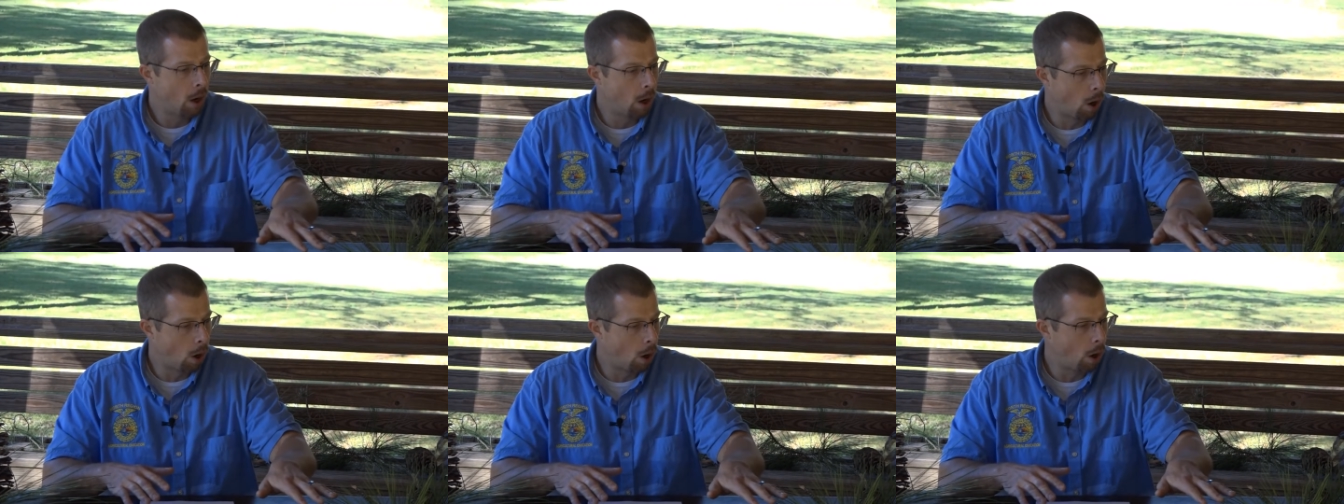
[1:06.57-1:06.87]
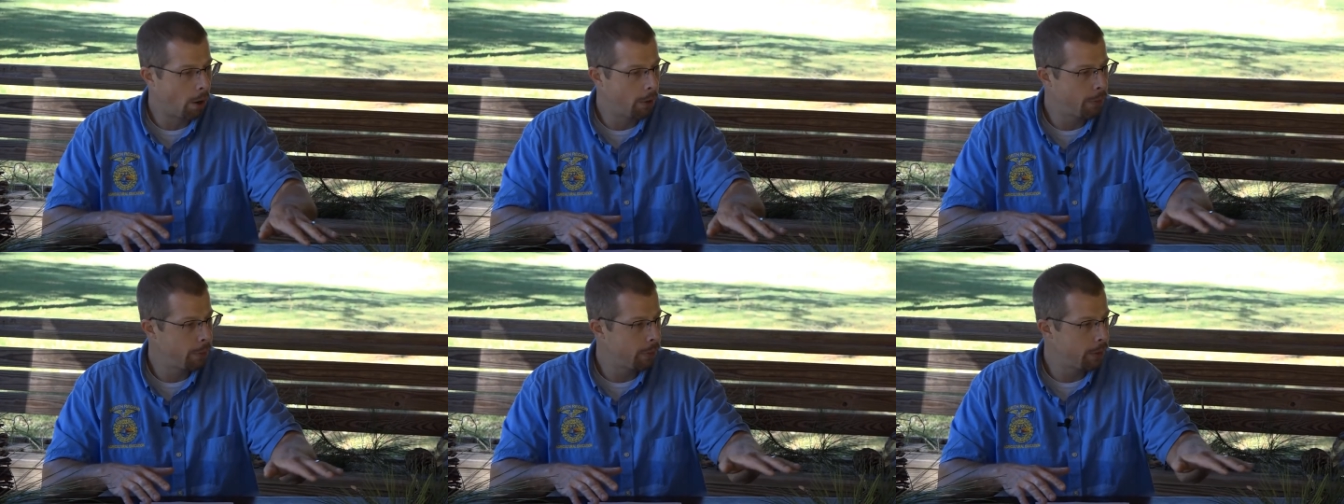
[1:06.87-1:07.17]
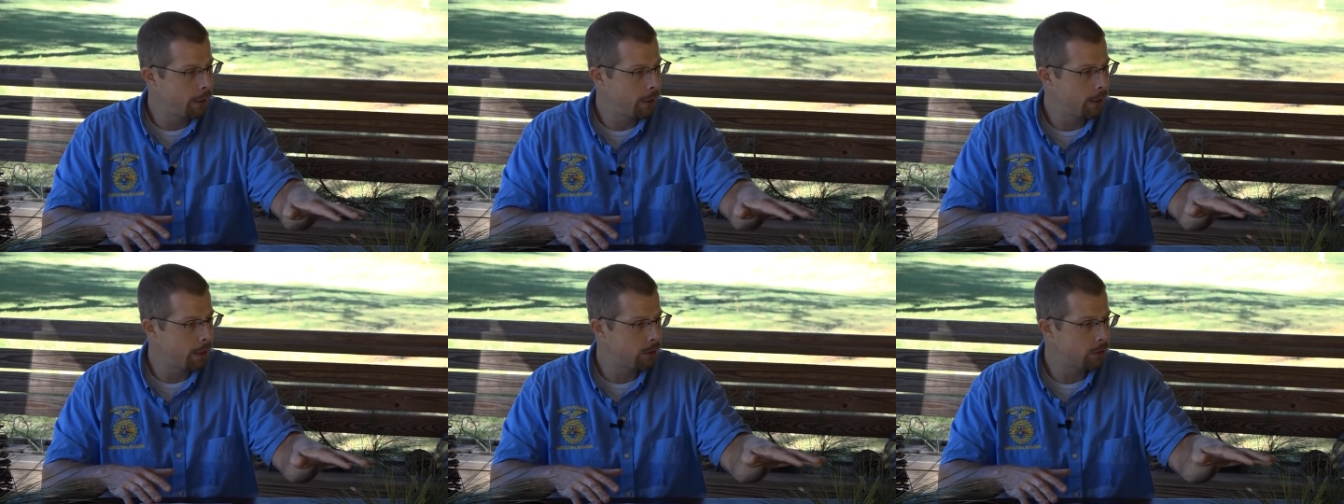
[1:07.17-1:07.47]
on
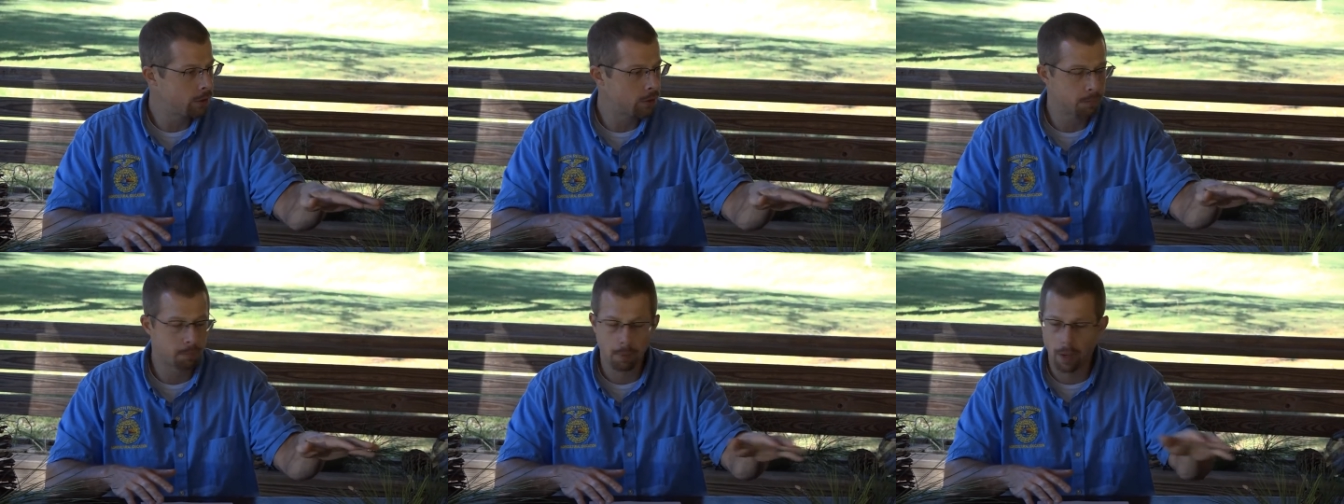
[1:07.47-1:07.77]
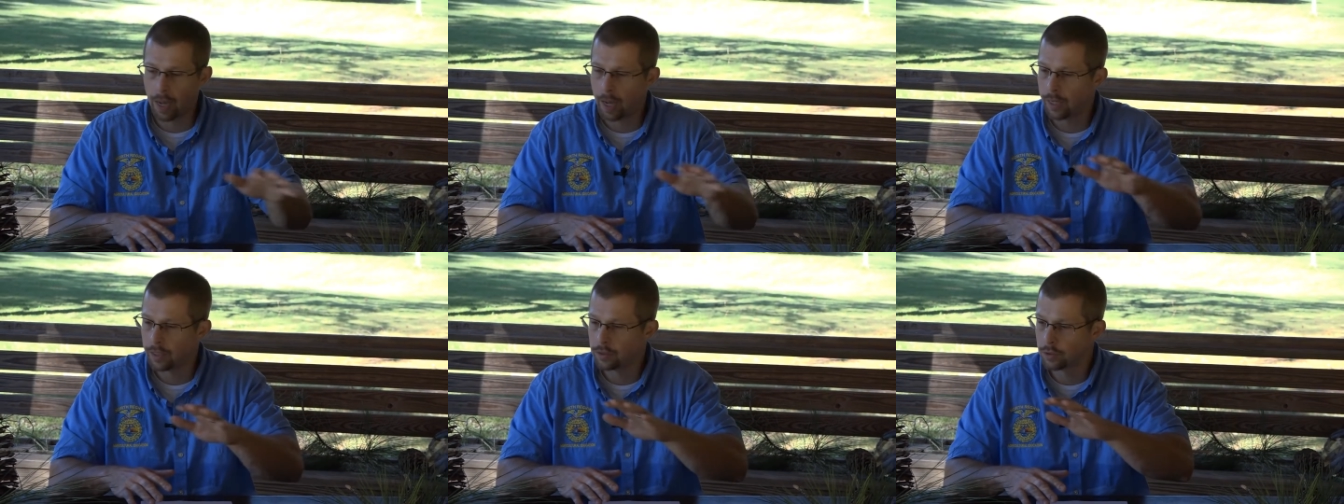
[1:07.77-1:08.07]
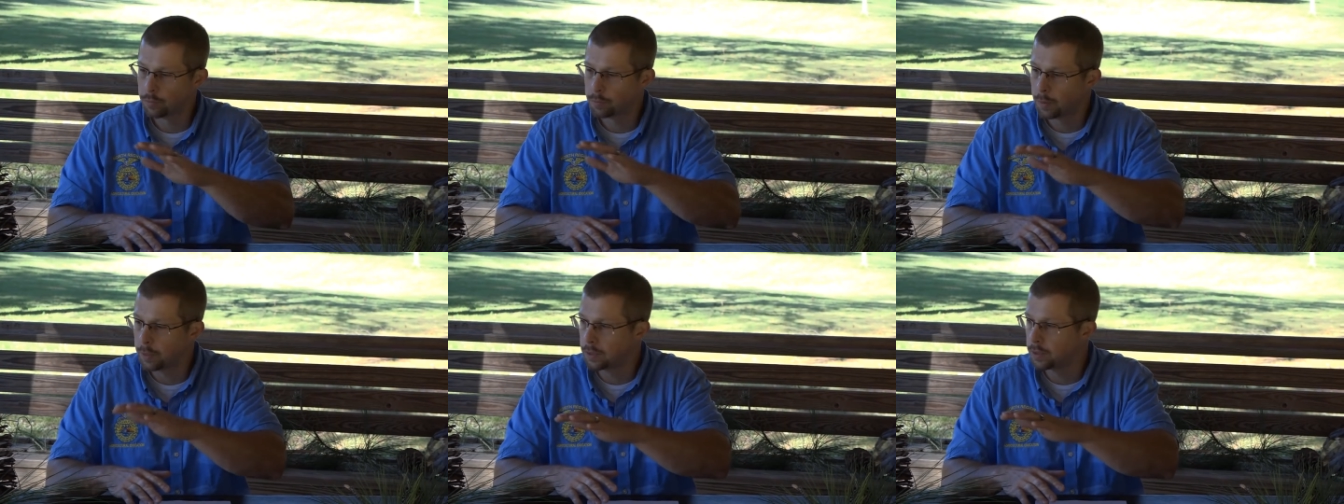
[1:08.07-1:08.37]
these pine
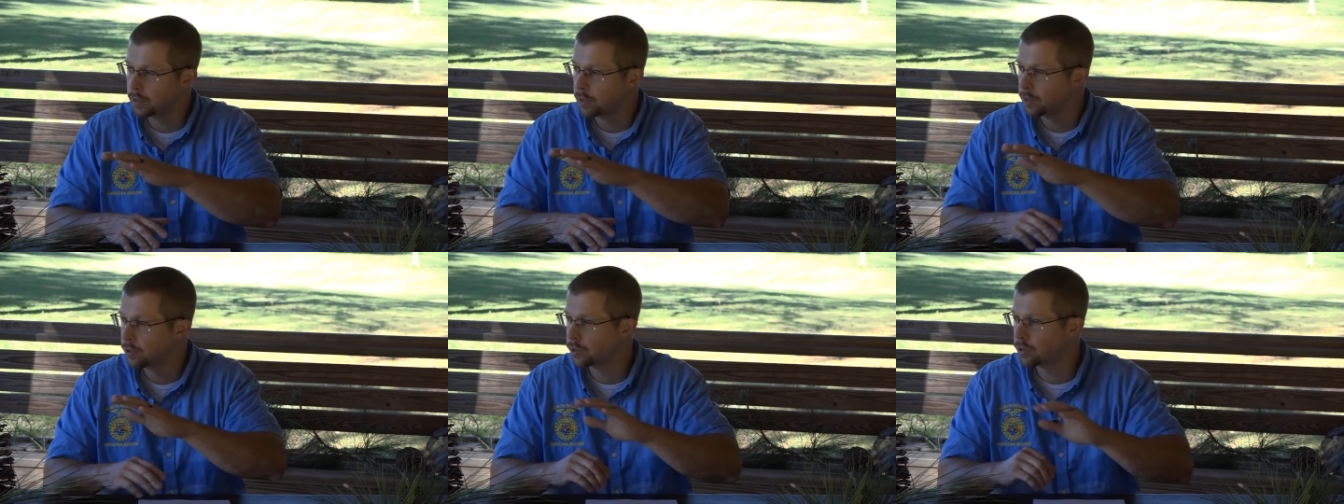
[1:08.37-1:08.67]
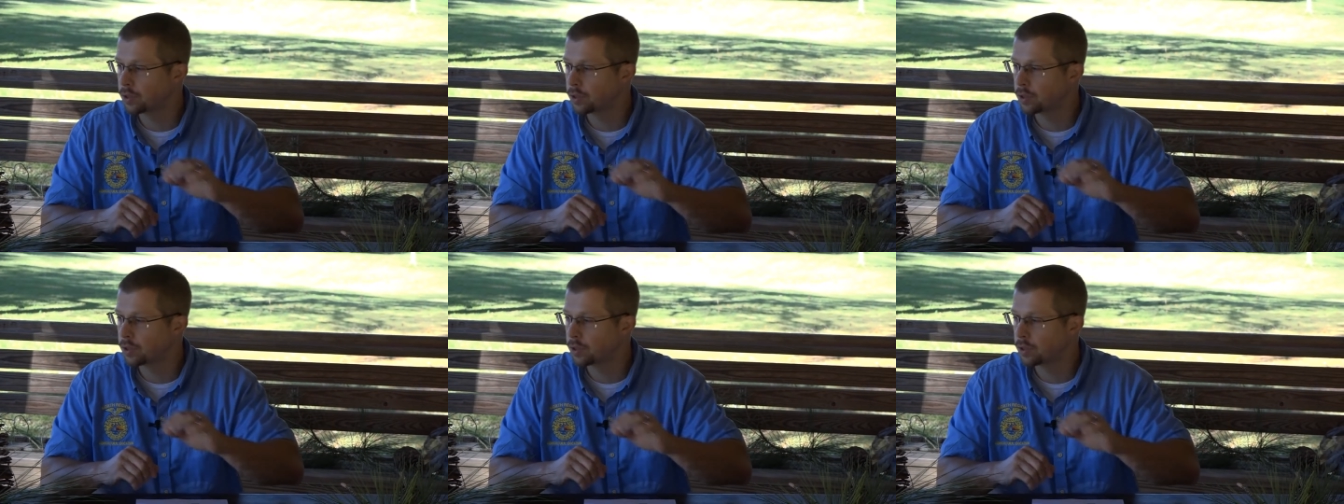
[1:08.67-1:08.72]
species.